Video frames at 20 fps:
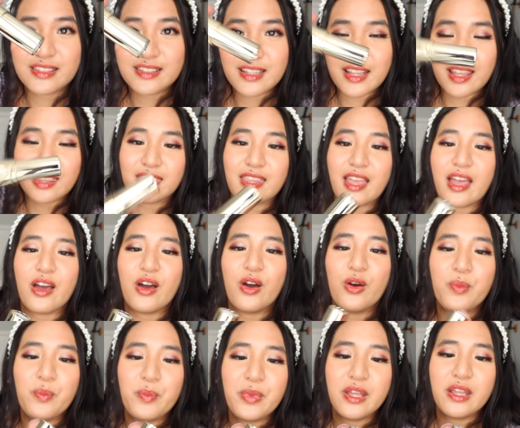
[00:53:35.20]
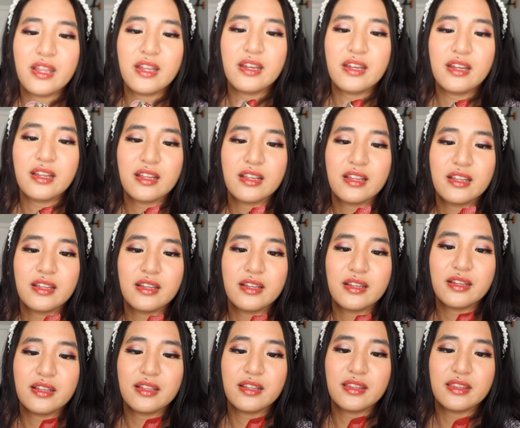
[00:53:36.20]
Get that open.
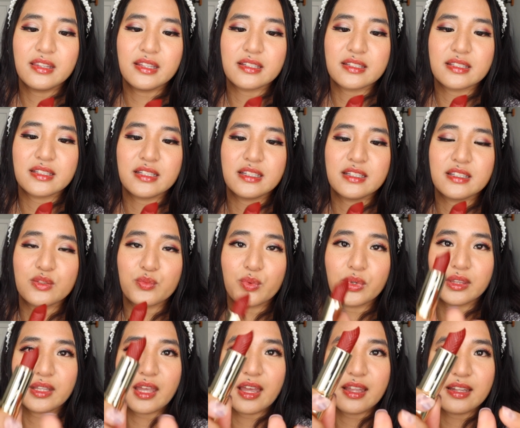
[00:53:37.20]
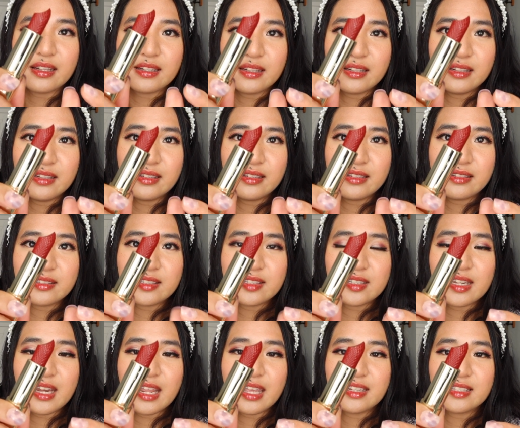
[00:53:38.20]
This is what that
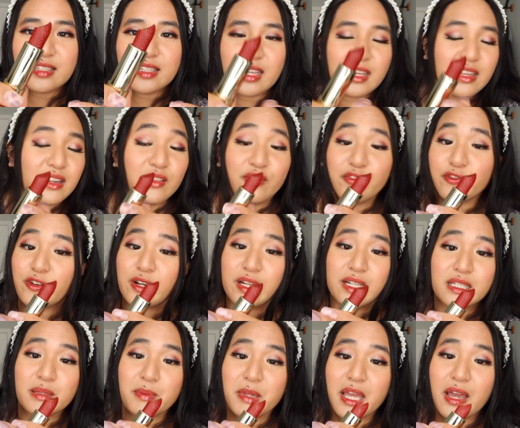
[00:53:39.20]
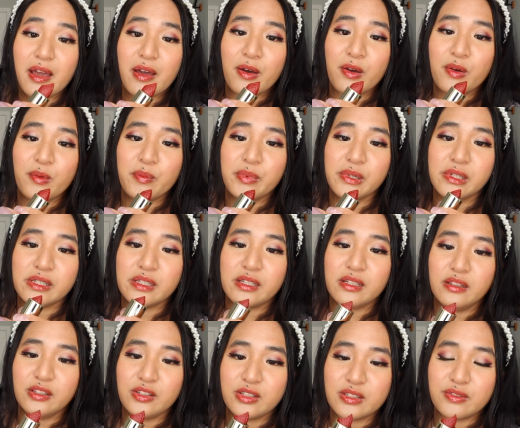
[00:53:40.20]
snake skin freaks me out, but
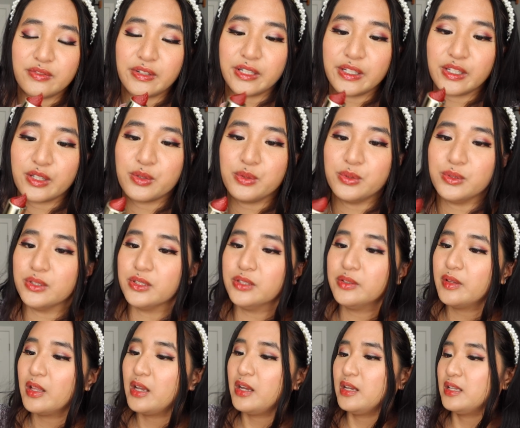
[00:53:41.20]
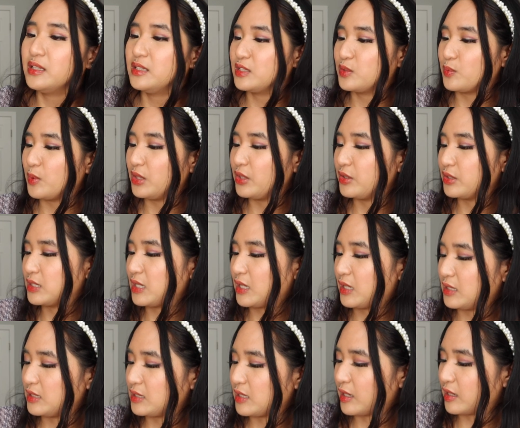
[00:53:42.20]
looks very cool. This one looks like
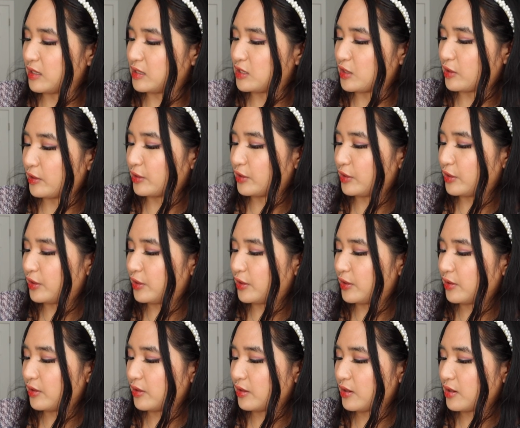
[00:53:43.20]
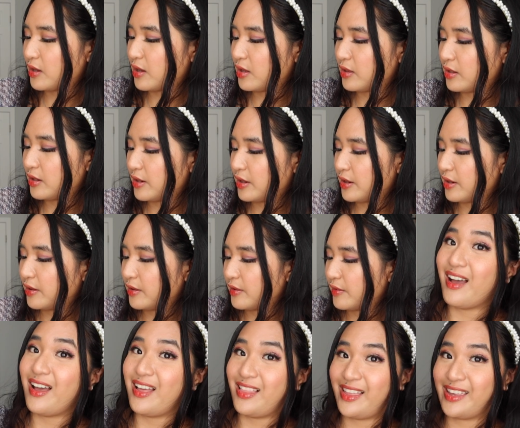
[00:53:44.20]
it's like a darker color.
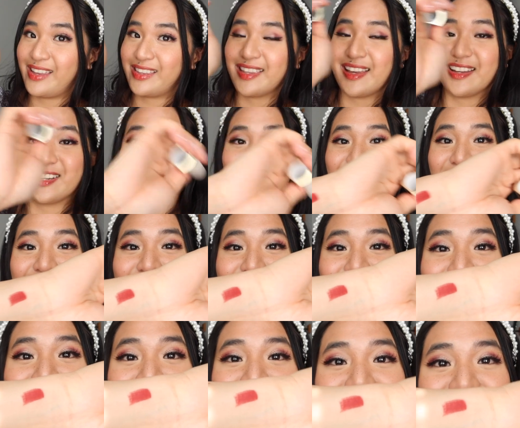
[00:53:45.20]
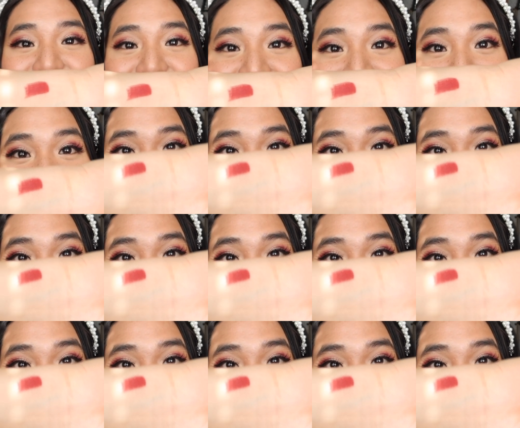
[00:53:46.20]
I like that shade a lot.